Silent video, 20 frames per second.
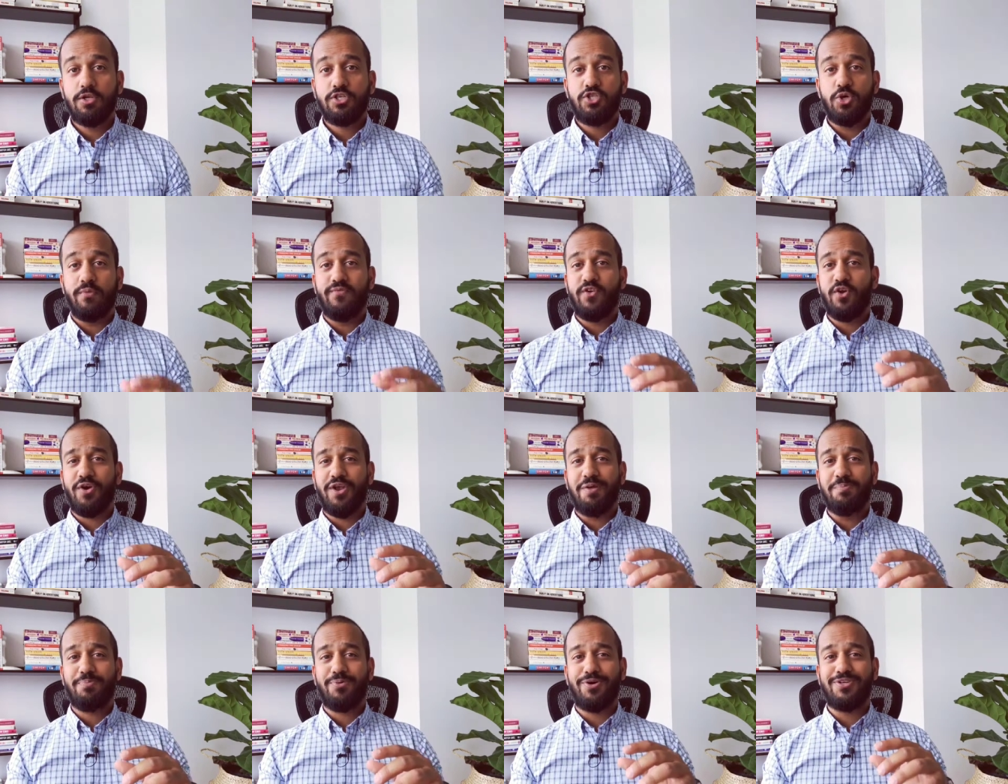So if
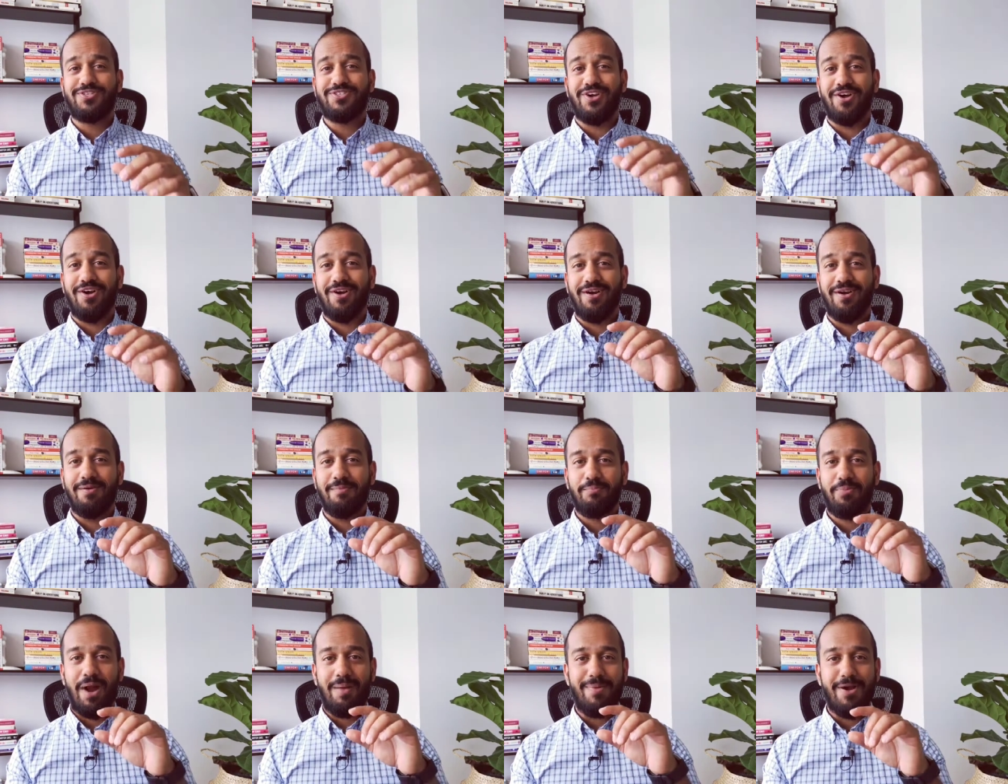your inputs are
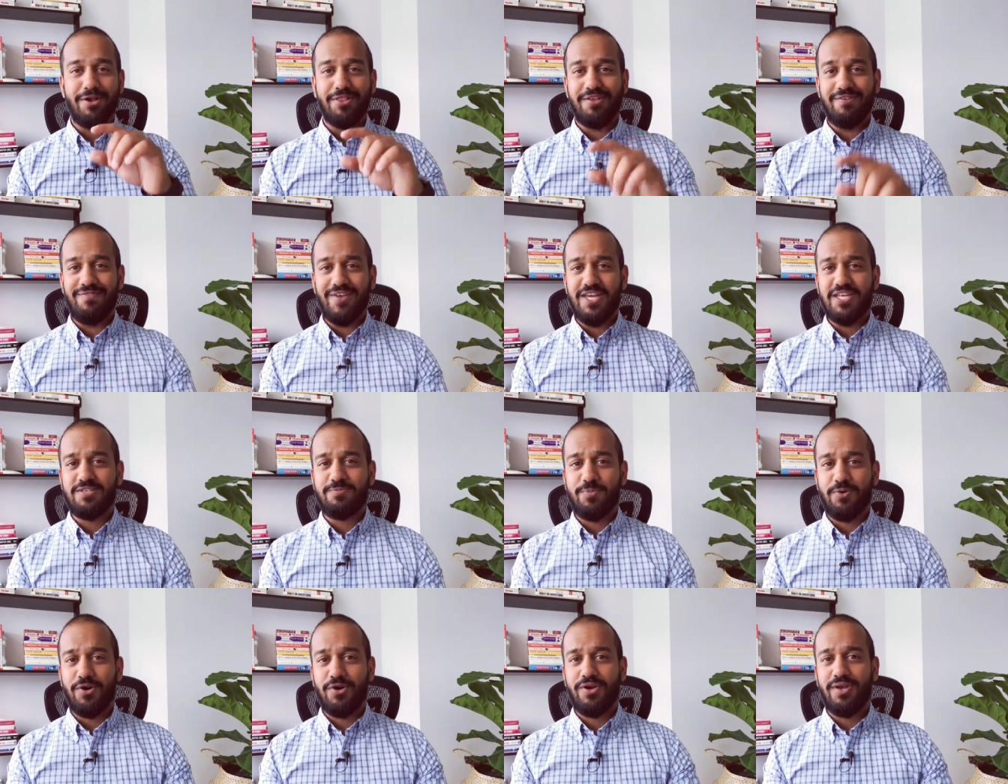primarily
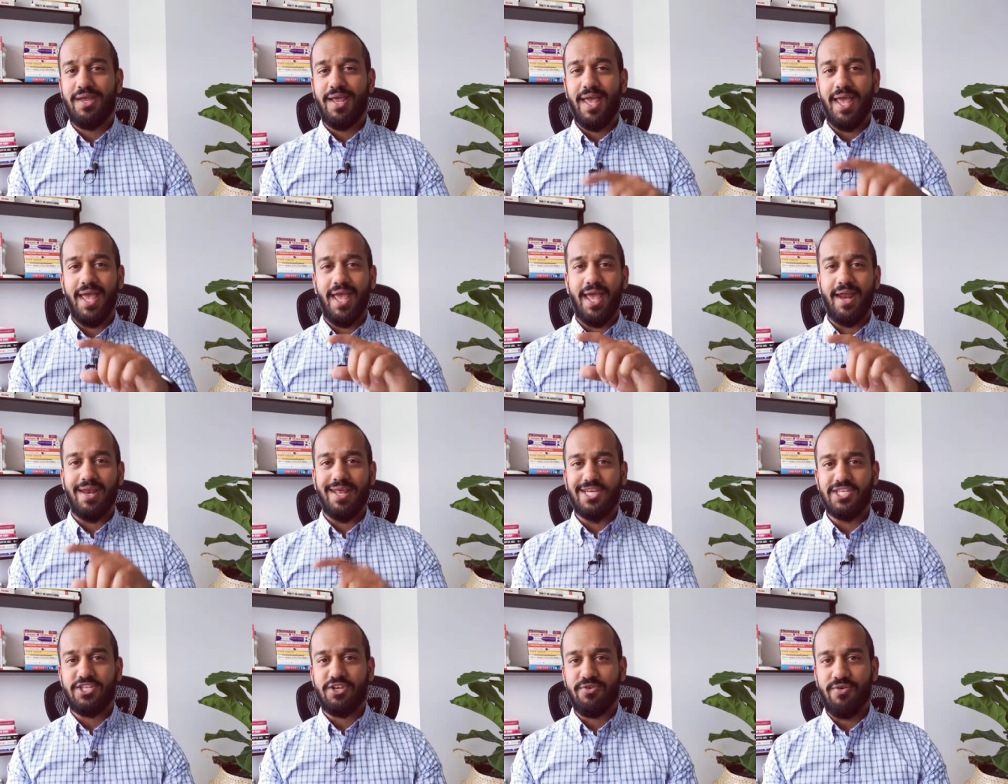Facebook and
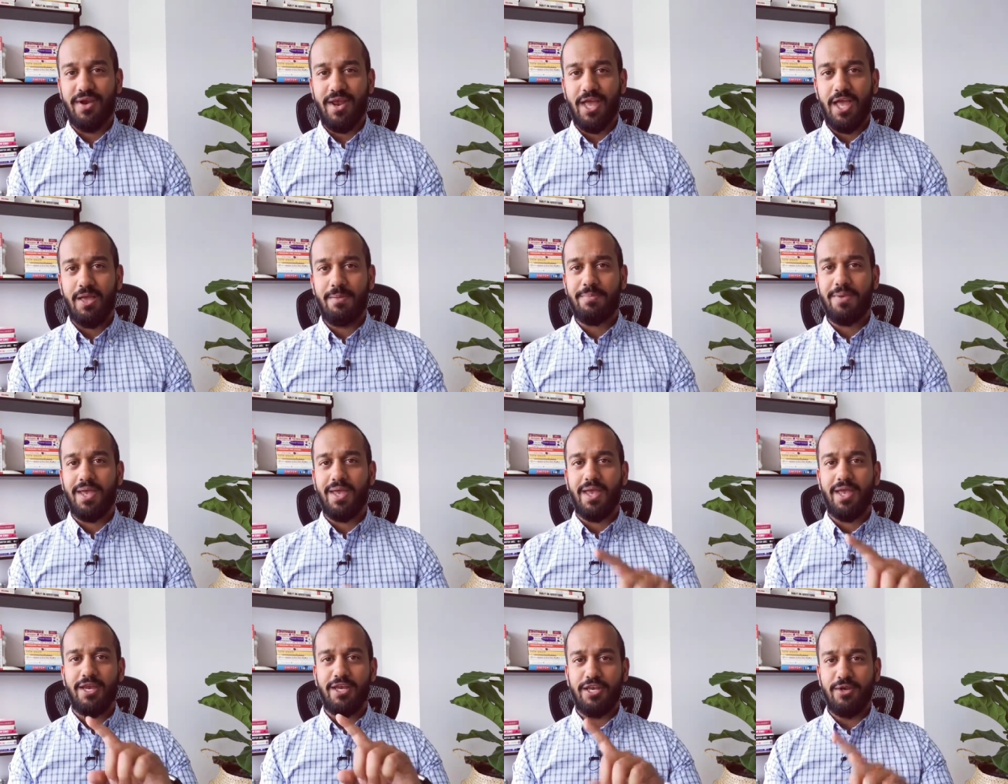Instagram
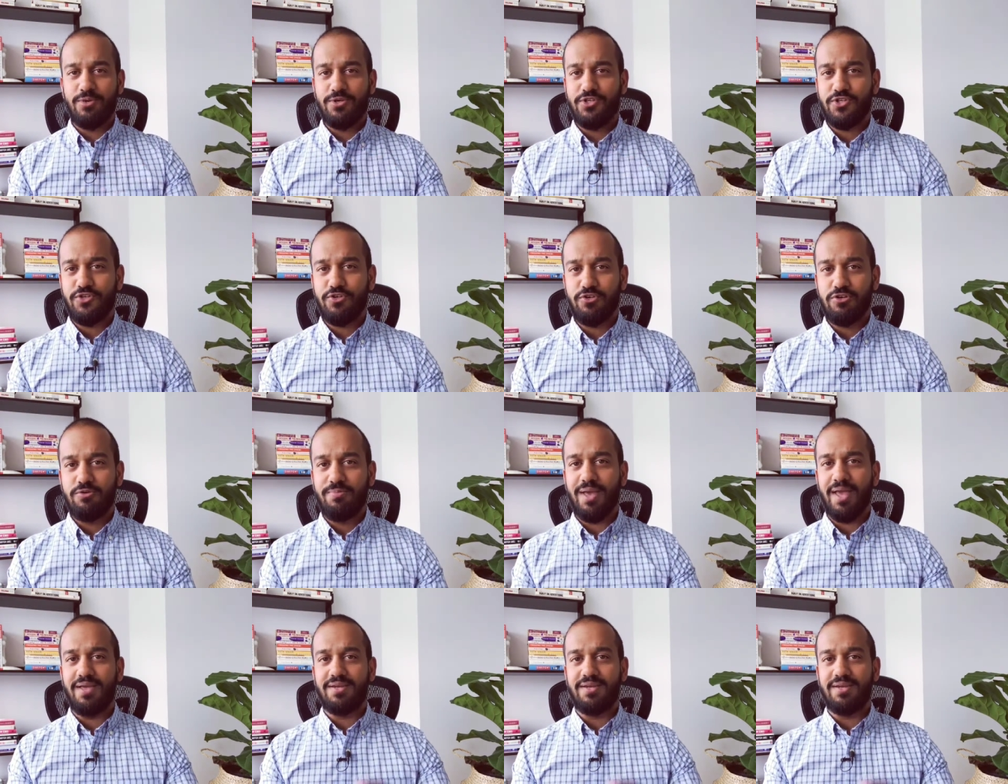and YouTube